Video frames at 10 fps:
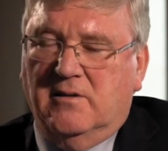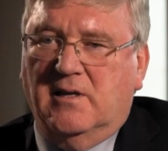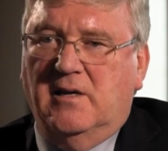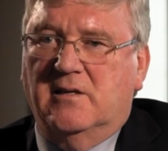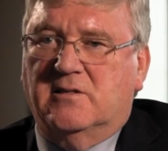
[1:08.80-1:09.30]

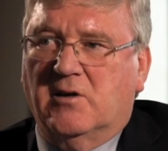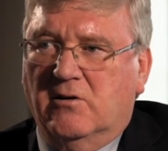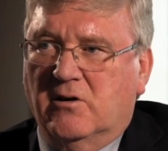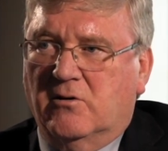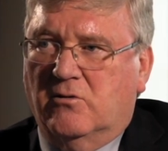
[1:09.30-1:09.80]
The
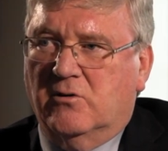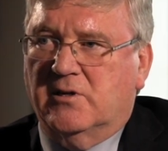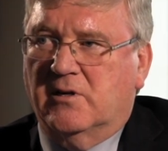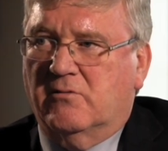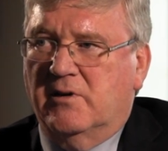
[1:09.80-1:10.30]
Circuit Court
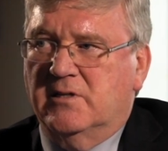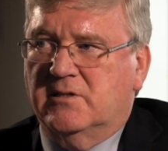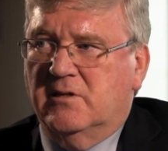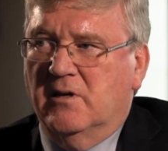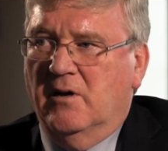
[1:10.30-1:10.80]

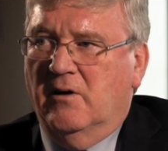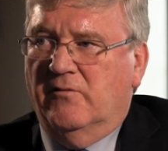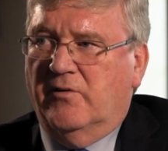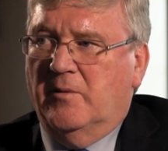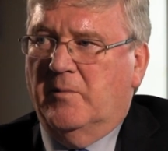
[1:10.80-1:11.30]
increased
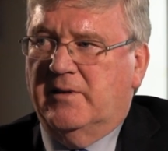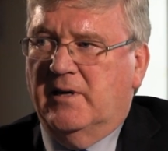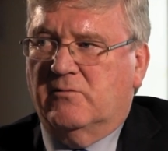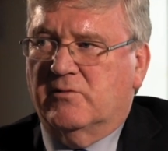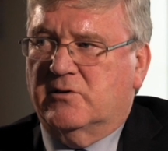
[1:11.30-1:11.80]
from, I
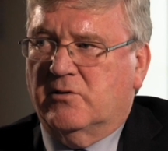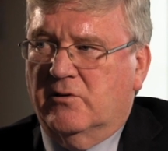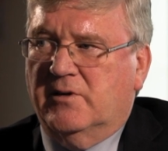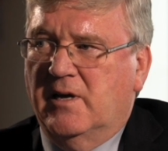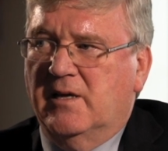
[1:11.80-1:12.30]
think it was
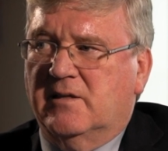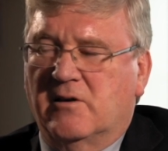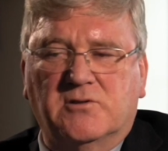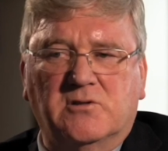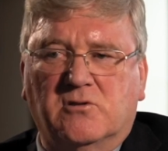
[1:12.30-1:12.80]

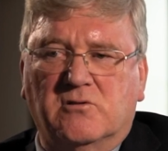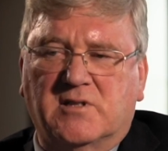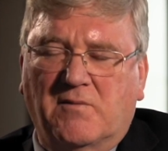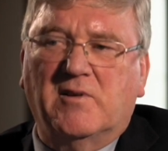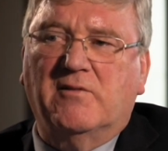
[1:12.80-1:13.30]
38,000 to
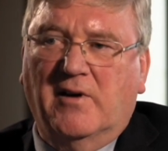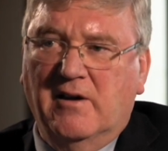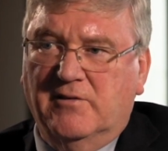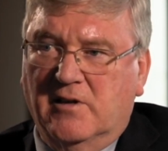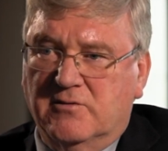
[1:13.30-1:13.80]

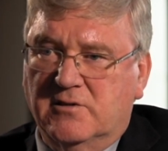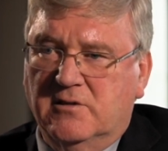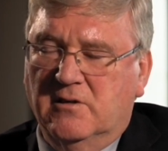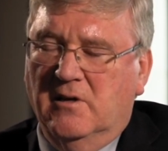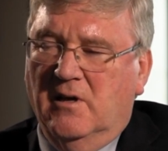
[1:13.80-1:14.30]

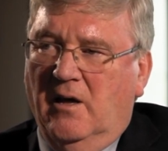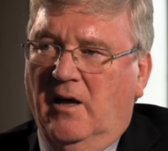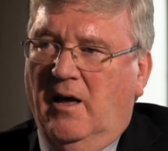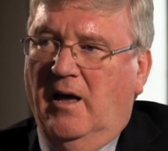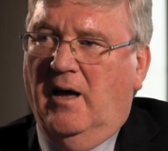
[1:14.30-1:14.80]
75,000.
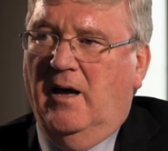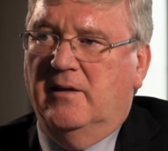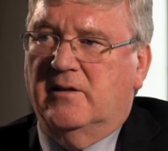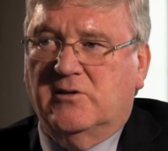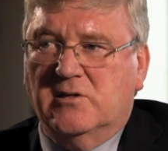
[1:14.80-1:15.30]

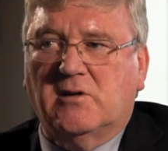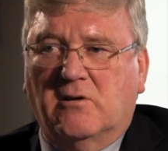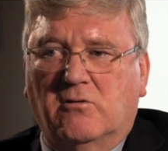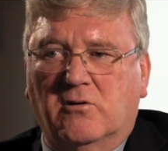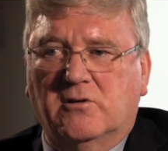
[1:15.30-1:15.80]
The
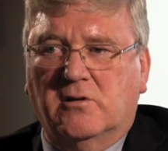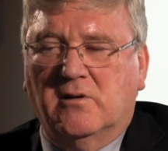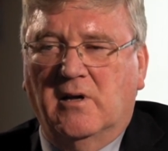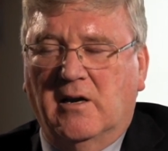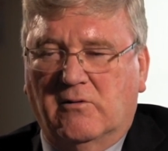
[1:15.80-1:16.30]
District Court
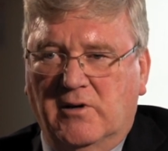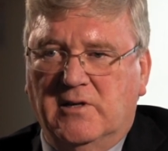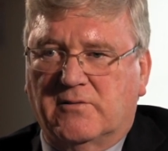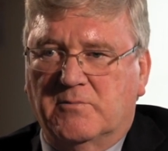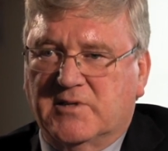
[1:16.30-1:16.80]

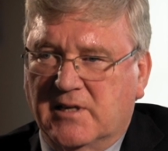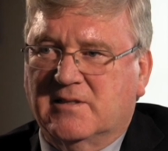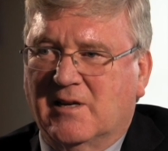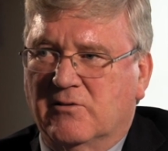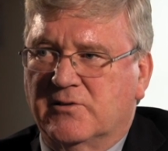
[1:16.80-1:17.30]
increased from
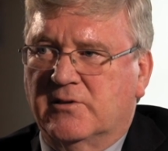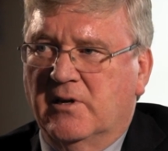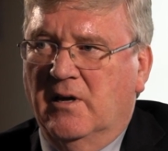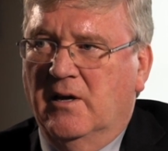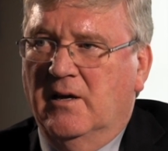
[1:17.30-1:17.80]
6,000
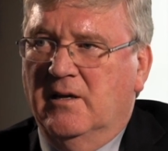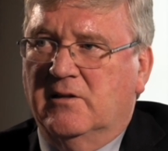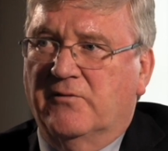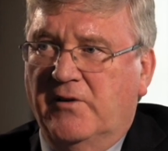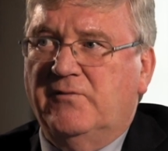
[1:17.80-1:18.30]

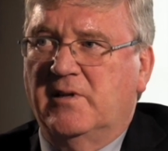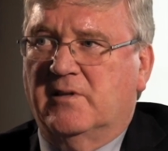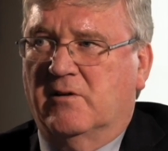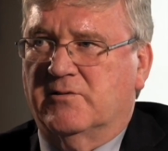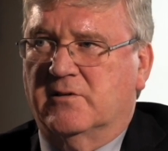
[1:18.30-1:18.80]
to
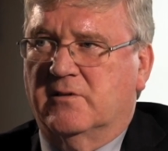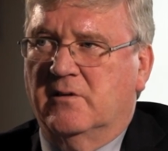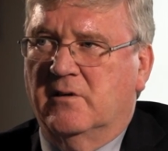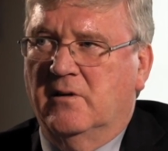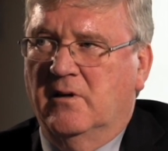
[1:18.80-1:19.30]
15,000.
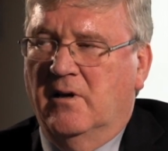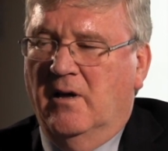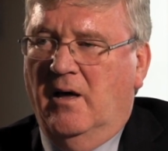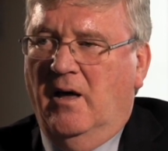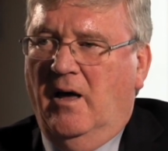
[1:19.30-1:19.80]

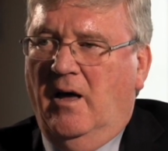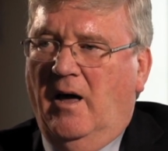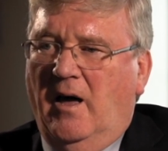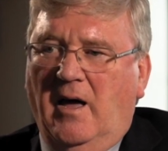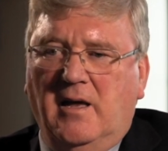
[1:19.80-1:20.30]

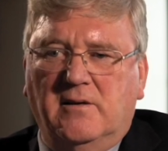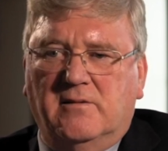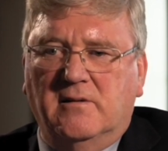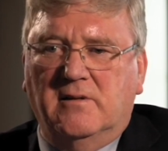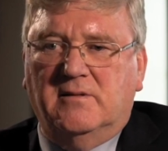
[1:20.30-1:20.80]

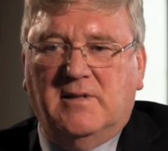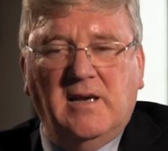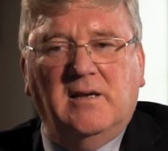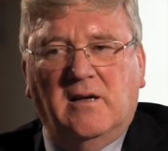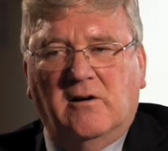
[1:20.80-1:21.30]
And
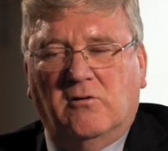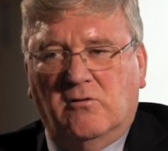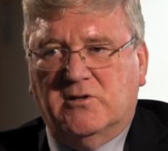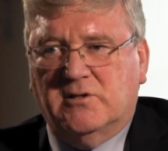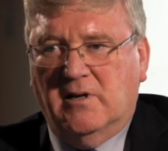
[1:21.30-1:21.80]
then, of
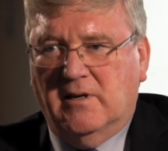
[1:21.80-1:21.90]
course,